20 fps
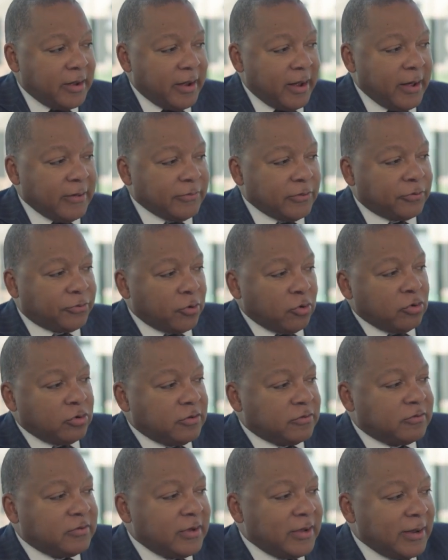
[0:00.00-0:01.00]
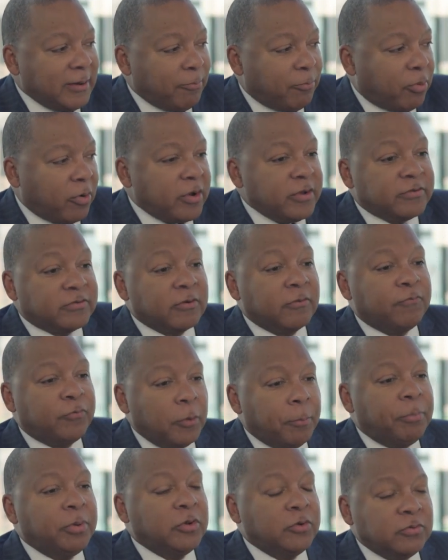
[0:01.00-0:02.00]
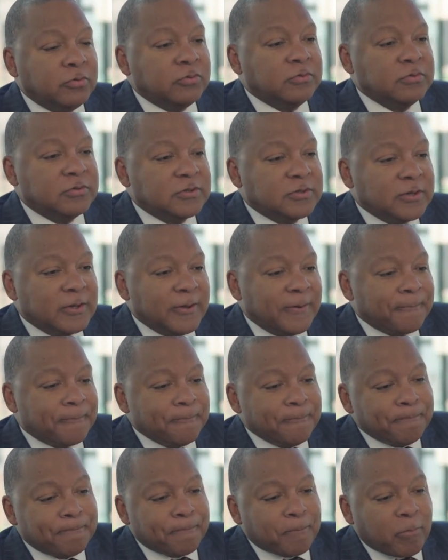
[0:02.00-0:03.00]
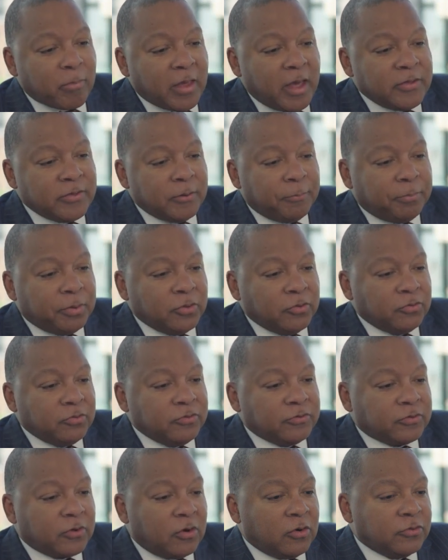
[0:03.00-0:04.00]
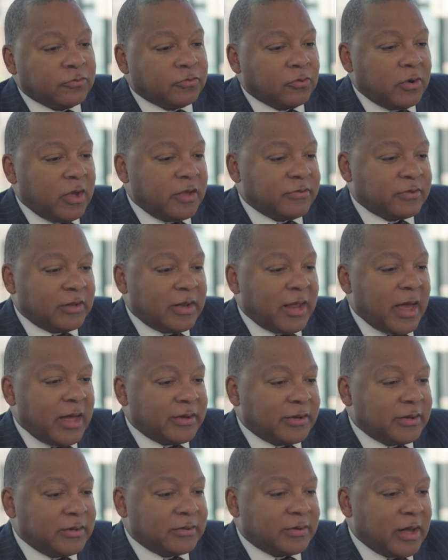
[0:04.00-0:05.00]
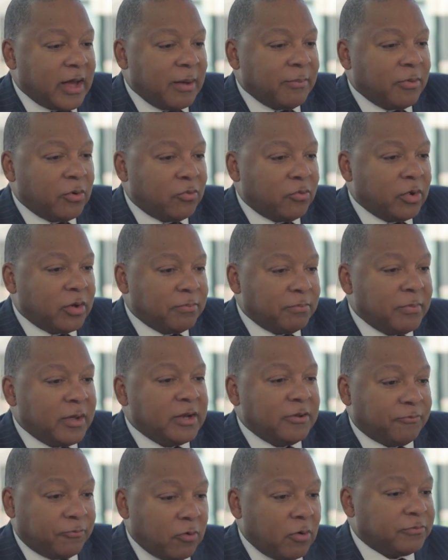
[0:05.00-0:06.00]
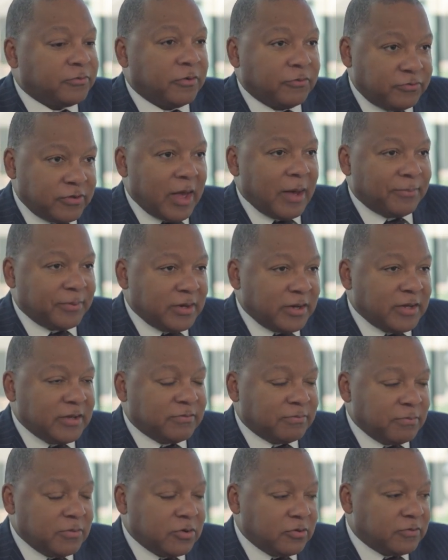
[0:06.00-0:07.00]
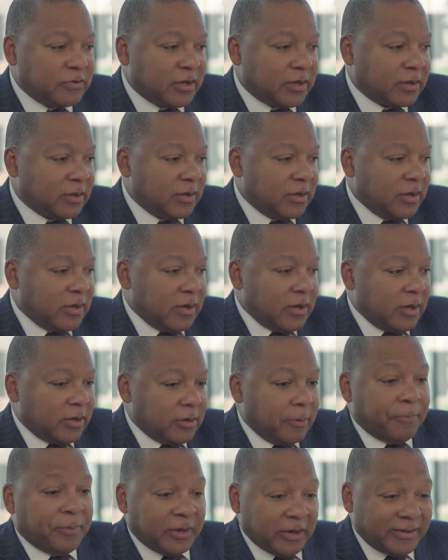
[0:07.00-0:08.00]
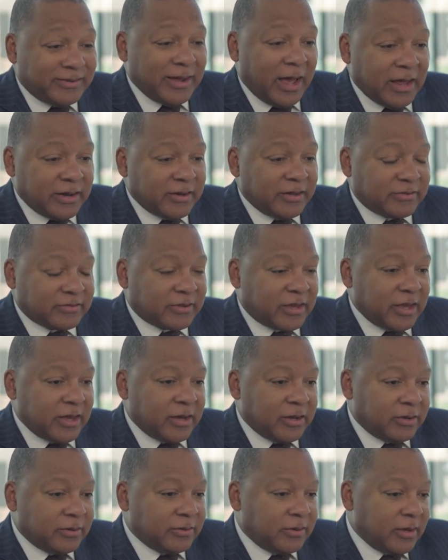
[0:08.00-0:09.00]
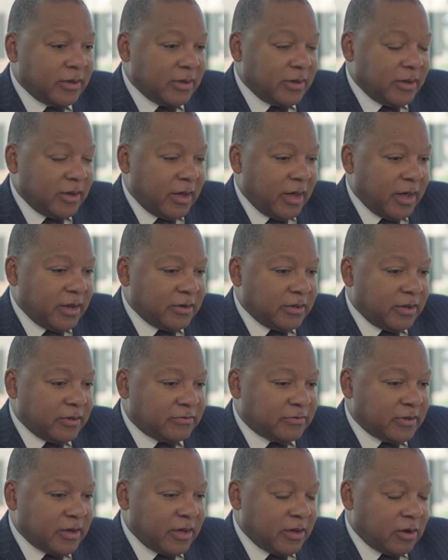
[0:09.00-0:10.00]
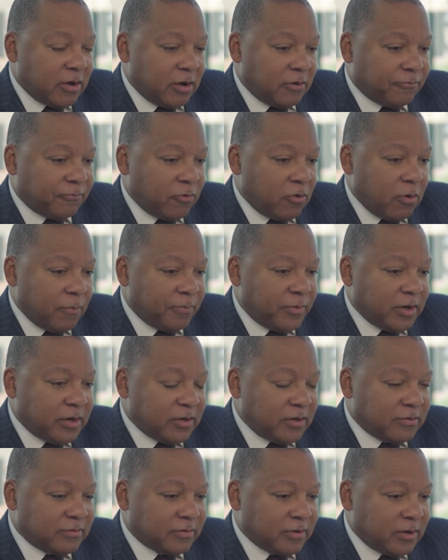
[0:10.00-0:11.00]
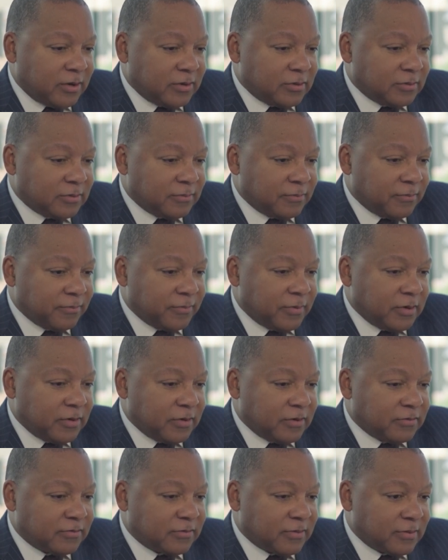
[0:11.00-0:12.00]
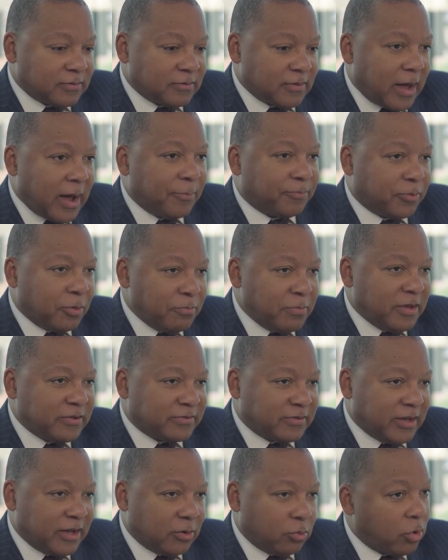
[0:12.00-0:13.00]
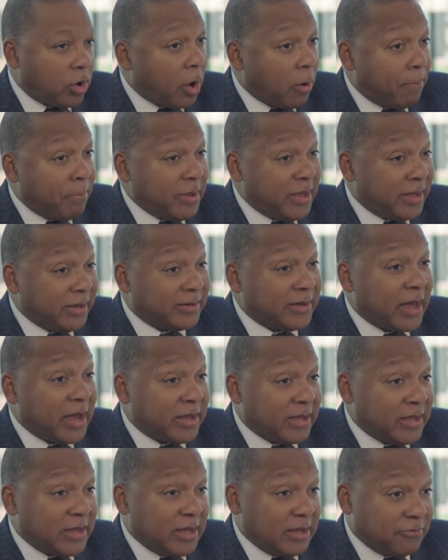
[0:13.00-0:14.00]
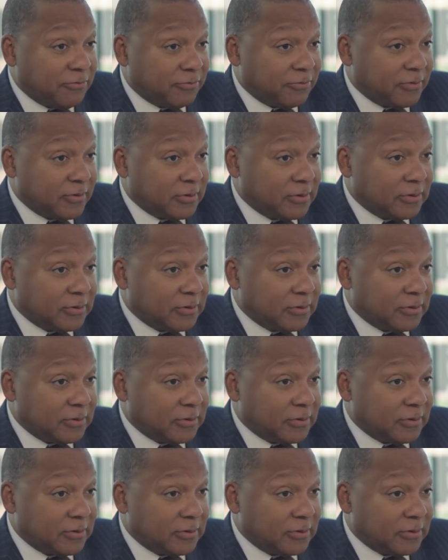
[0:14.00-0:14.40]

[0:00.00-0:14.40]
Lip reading: And the third is the embrace of the blues. And the blues also has a lot in common with many forms of Japanese music, the pentatonic scale, and it's a form that is optimistic without being naive.